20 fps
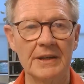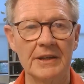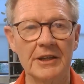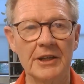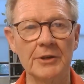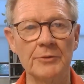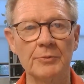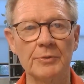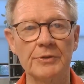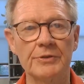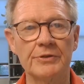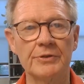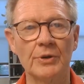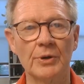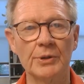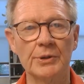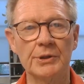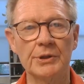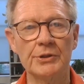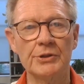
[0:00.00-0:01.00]
it was
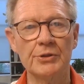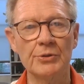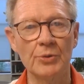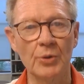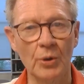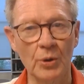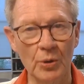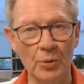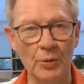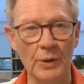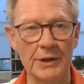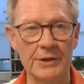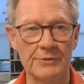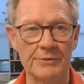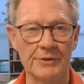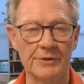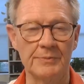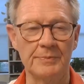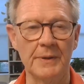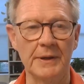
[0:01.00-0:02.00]
thought that you always
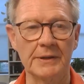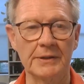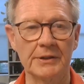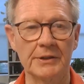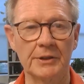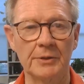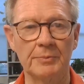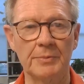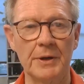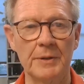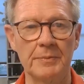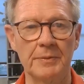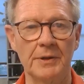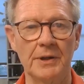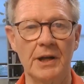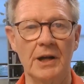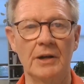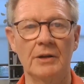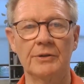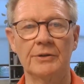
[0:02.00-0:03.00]
respected the people
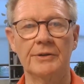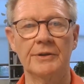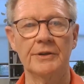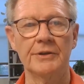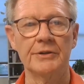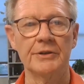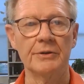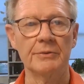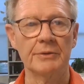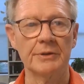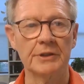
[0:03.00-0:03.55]
older than you